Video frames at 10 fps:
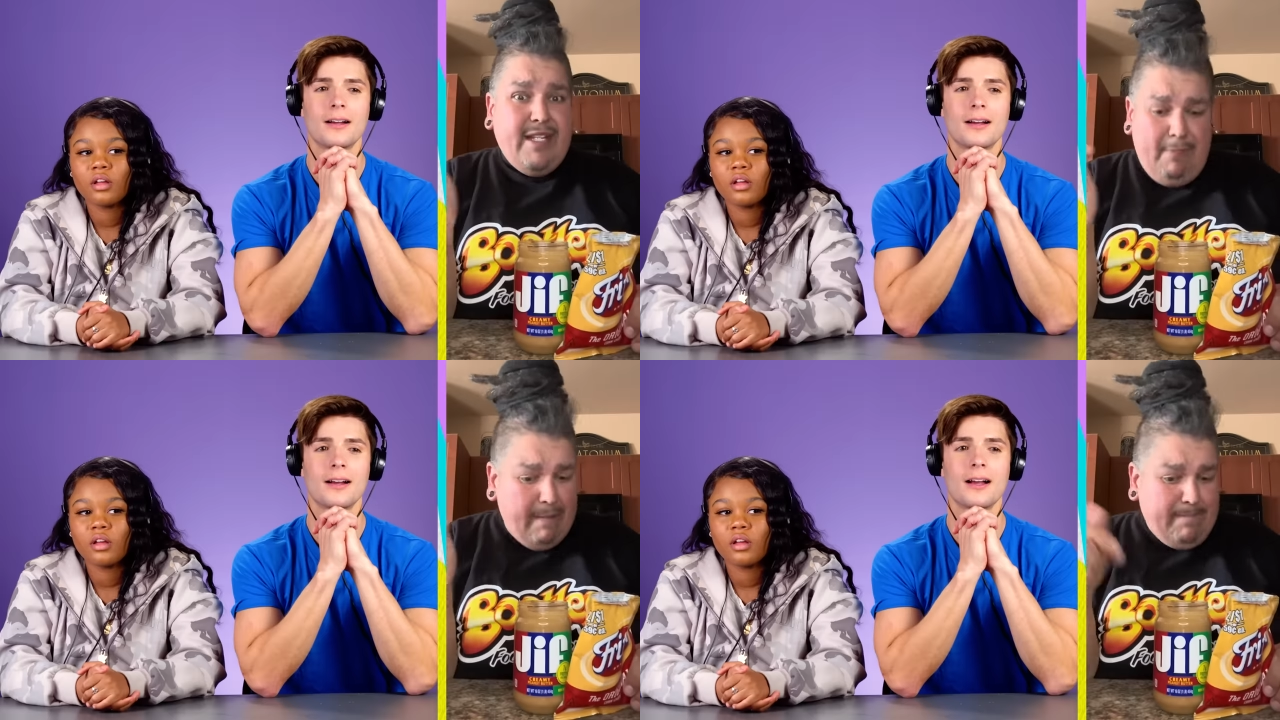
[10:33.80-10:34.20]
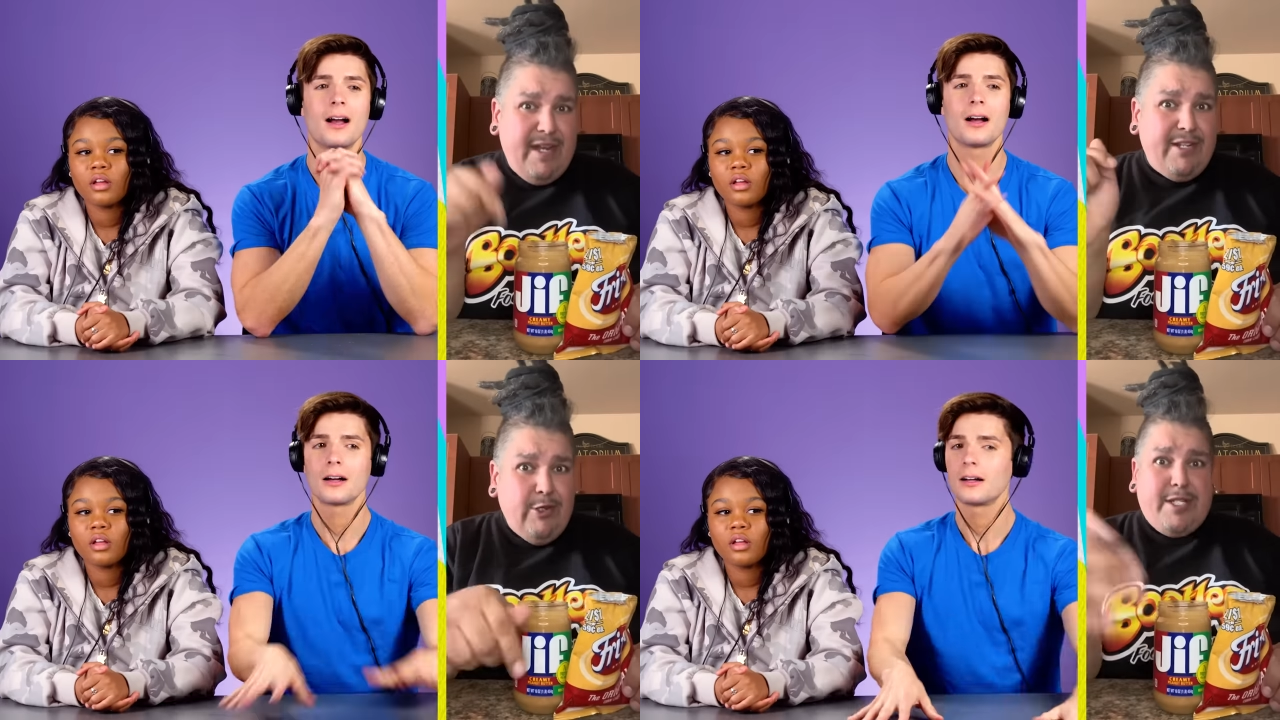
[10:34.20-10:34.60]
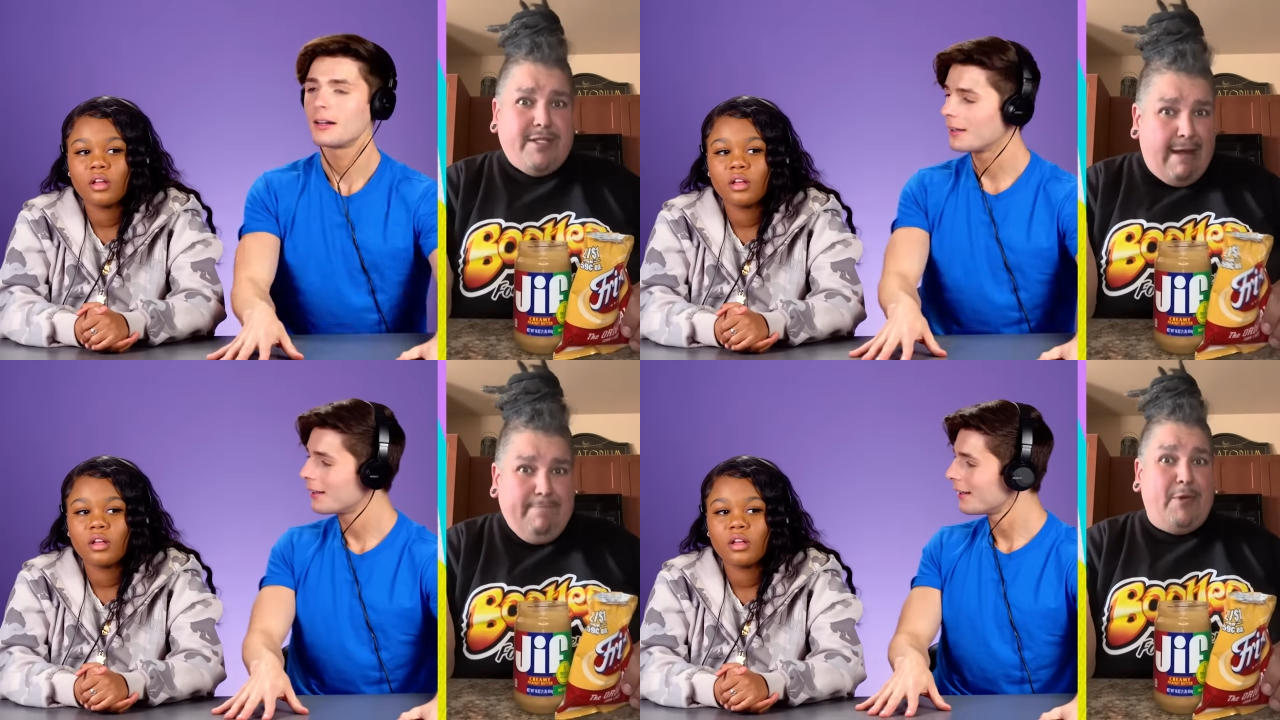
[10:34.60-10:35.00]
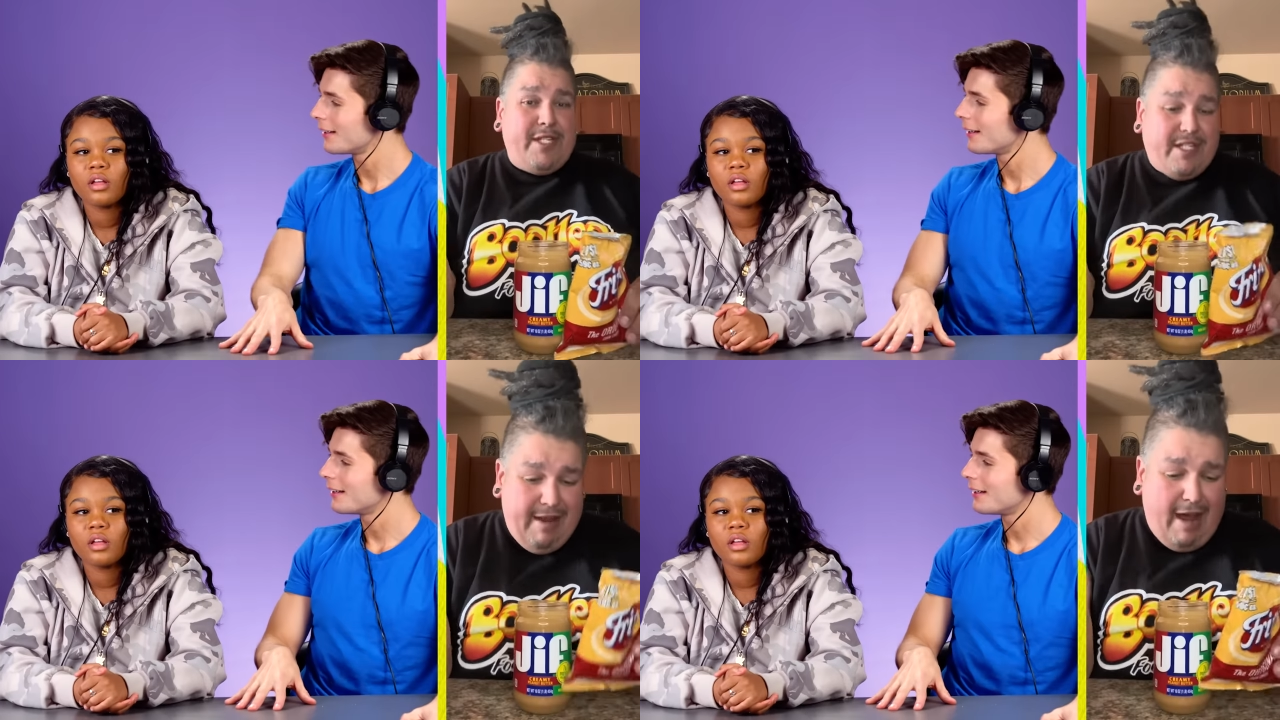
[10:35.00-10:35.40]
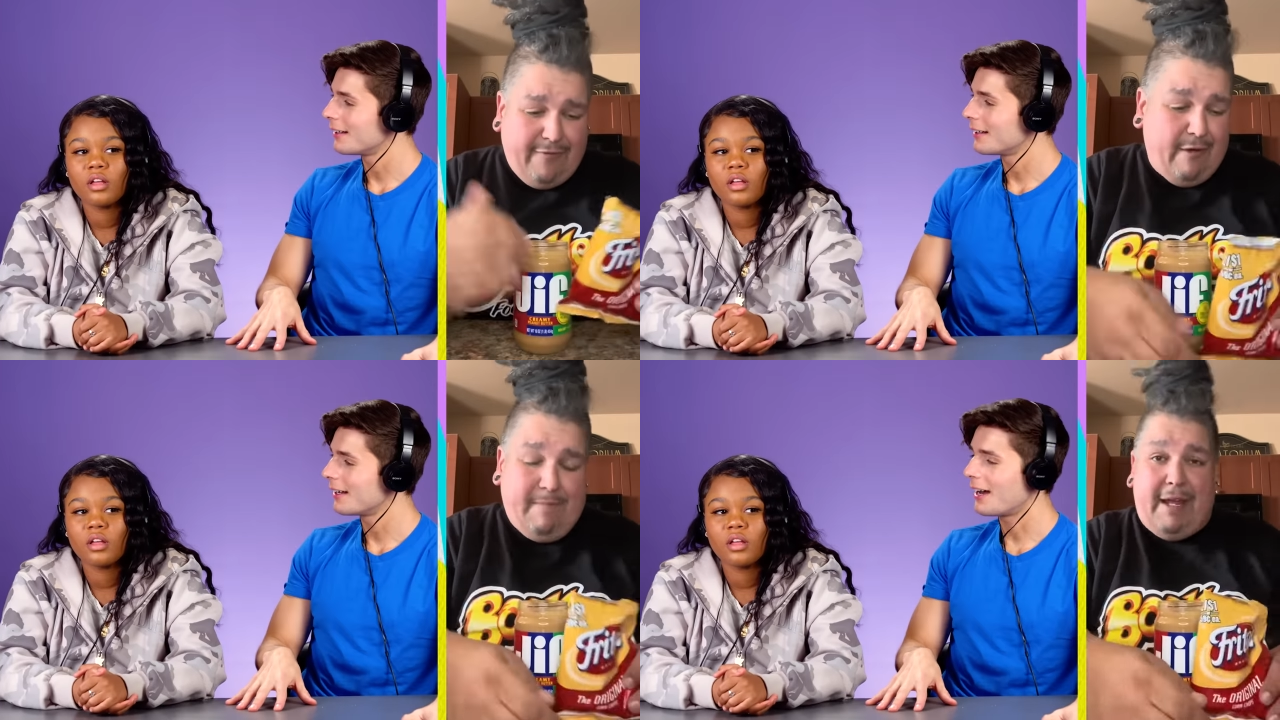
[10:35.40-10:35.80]
Speaker 1: might be a new staple snack
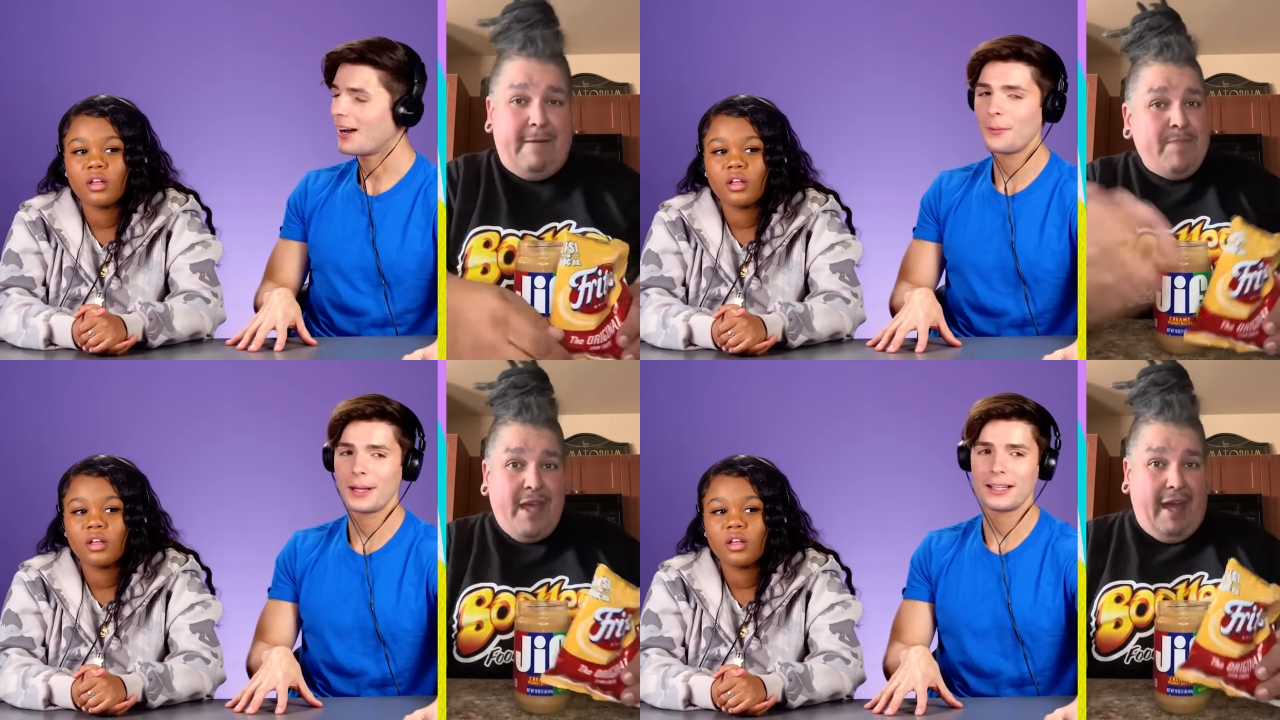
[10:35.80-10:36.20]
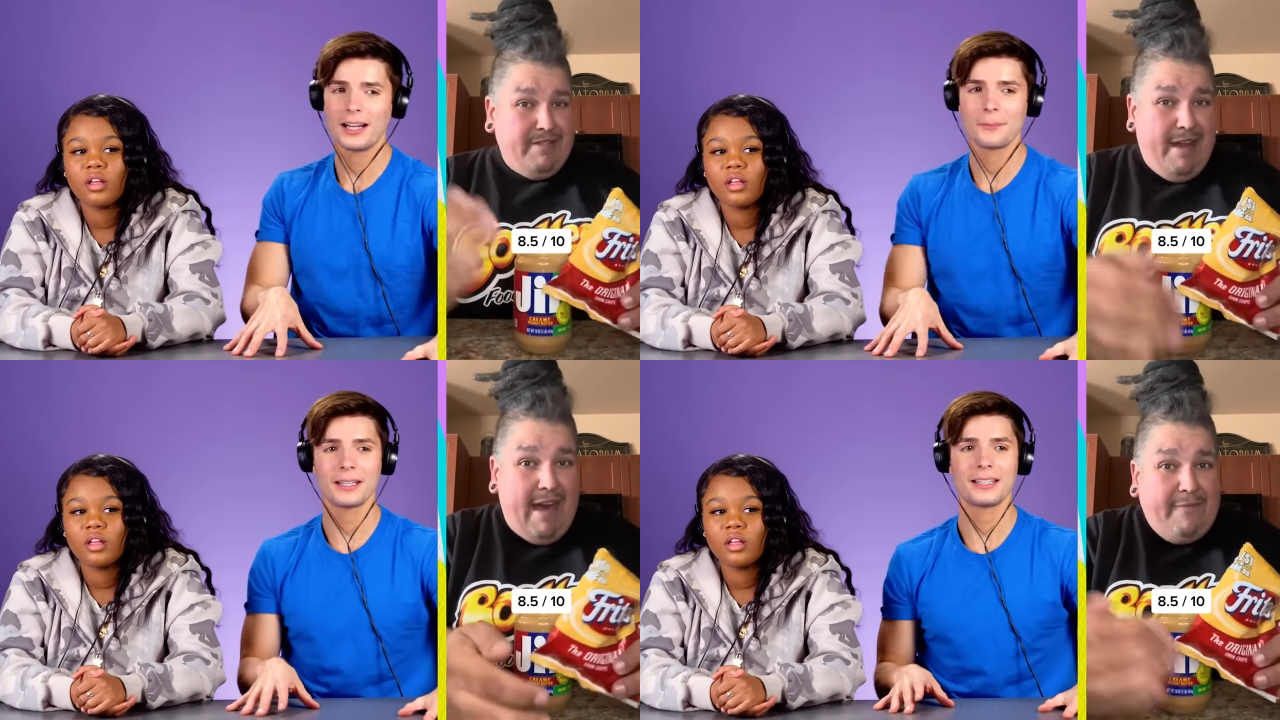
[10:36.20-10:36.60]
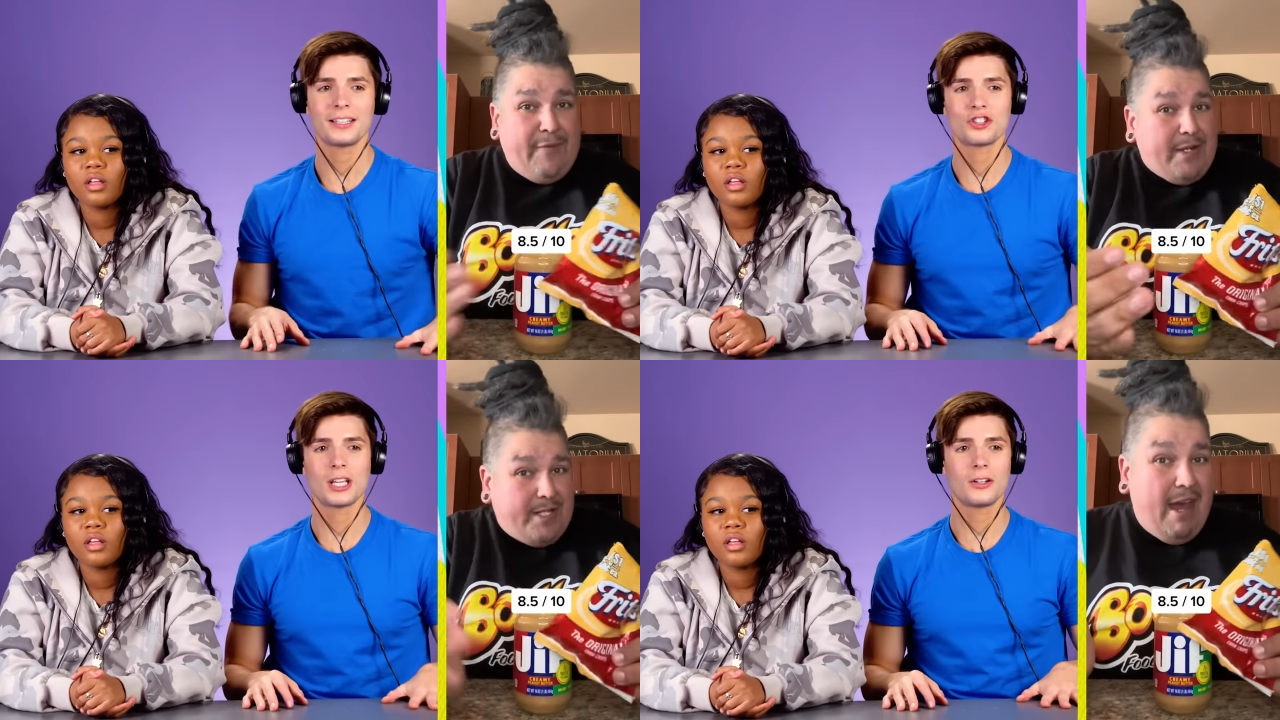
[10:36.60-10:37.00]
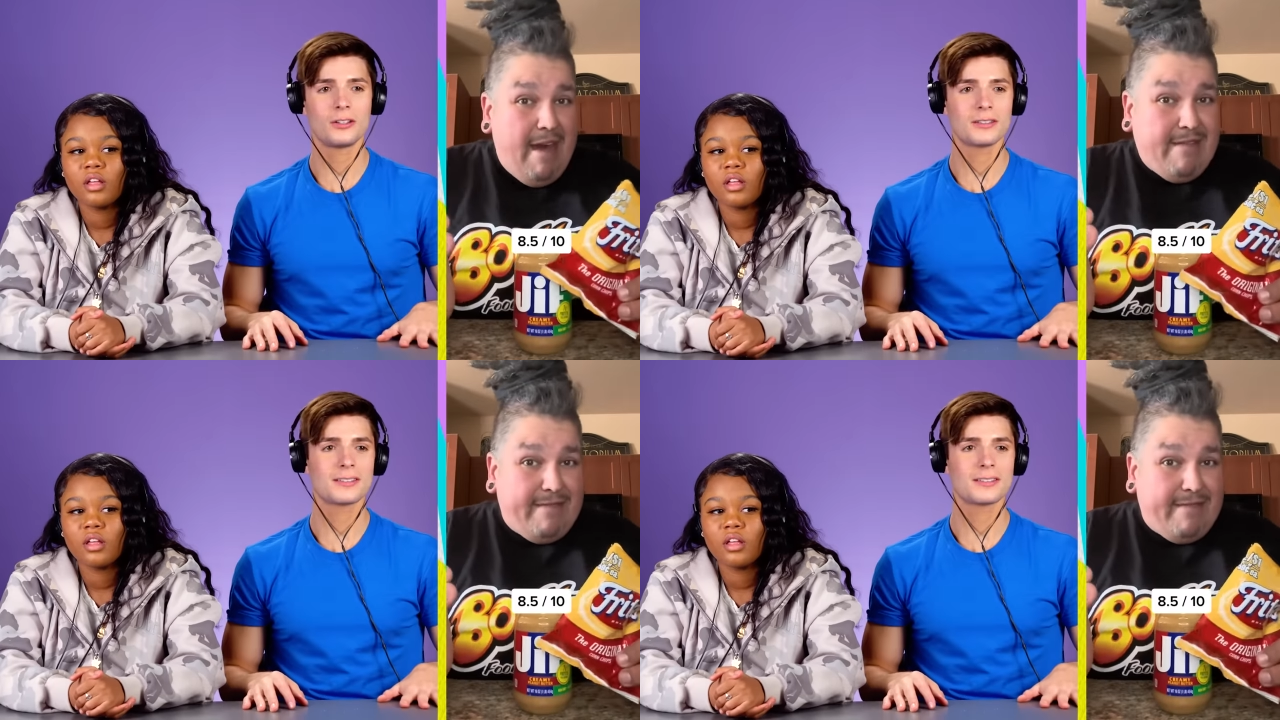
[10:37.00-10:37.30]
for me. Eight and a half out of ten.